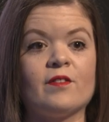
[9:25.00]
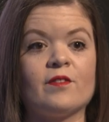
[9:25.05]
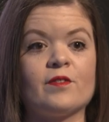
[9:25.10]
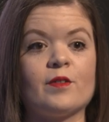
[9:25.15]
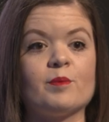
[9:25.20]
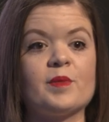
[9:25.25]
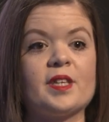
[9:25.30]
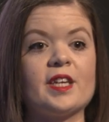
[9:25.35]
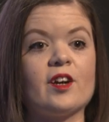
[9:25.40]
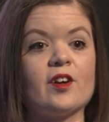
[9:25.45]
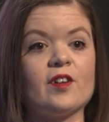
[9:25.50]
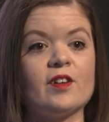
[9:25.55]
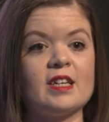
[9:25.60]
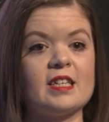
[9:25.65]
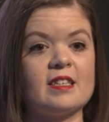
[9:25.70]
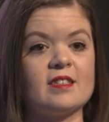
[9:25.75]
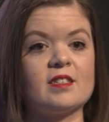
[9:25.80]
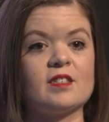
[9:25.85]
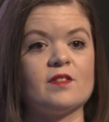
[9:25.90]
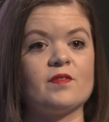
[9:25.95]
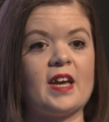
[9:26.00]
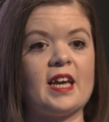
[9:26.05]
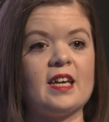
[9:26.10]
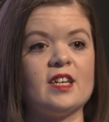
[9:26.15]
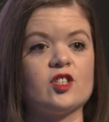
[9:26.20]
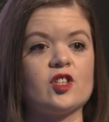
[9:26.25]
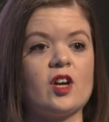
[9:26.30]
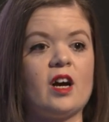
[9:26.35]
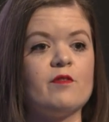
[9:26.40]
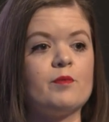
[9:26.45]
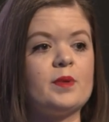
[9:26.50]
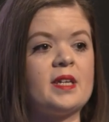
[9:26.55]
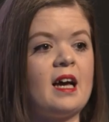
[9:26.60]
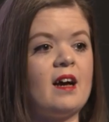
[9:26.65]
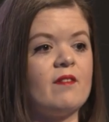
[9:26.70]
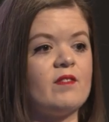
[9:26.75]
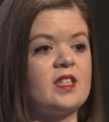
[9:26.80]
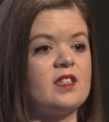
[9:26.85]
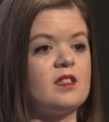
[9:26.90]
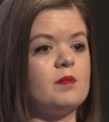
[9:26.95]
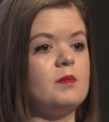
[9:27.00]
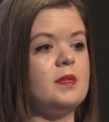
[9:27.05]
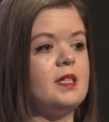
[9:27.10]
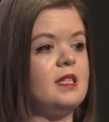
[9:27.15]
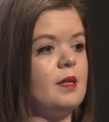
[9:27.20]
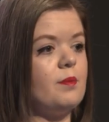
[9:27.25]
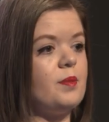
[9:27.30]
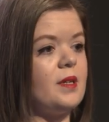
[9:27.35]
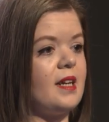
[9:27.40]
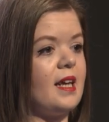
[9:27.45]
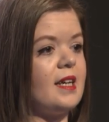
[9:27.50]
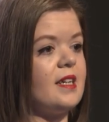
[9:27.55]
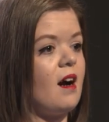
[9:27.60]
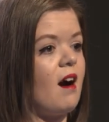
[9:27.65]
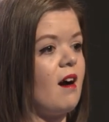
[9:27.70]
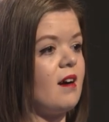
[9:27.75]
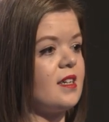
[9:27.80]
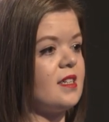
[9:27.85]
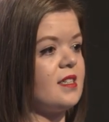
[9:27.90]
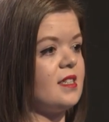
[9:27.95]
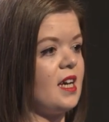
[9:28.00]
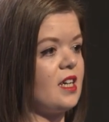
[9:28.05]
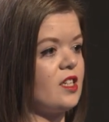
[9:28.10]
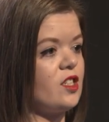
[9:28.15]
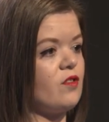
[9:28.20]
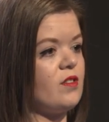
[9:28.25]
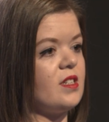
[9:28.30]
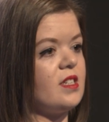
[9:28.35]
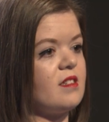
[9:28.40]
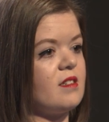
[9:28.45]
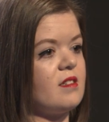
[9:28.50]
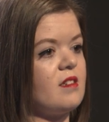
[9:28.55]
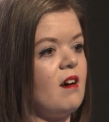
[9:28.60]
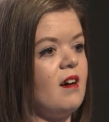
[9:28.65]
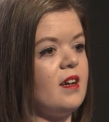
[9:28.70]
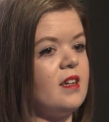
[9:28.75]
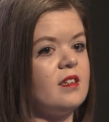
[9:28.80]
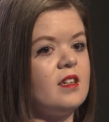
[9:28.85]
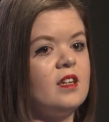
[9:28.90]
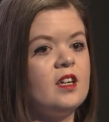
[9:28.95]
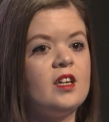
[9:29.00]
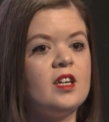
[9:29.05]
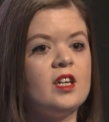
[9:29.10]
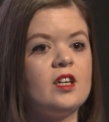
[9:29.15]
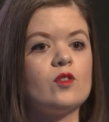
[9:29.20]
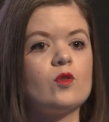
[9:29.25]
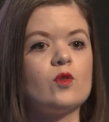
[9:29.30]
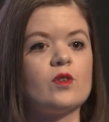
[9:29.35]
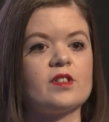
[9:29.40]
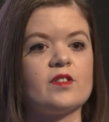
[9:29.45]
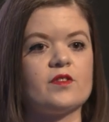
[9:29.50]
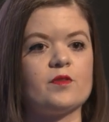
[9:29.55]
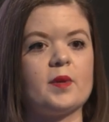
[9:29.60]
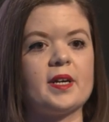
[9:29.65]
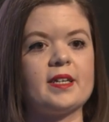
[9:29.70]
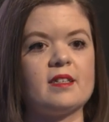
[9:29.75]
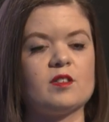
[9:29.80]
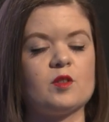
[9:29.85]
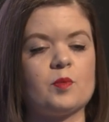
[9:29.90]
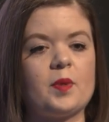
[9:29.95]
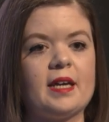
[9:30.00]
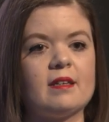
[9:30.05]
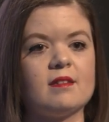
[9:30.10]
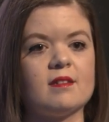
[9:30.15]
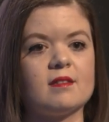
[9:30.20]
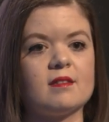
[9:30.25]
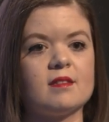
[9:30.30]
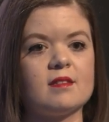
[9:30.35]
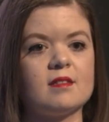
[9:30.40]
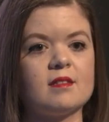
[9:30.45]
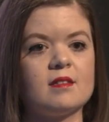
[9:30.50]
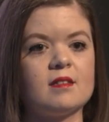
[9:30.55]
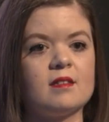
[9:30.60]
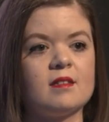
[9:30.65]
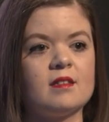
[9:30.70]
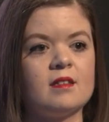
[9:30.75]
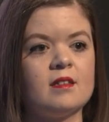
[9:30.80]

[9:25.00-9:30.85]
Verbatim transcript: From the earliest of age, I've been having to manipulate architecture and design in order for my independence.